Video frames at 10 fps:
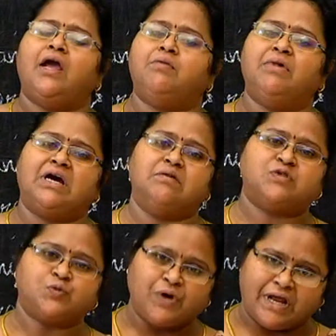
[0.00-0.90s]
it
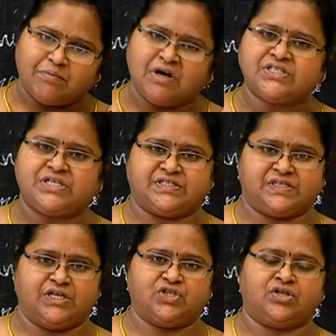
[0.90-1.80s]
becomes very much
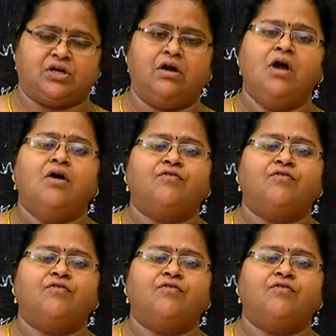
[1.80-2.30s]
essential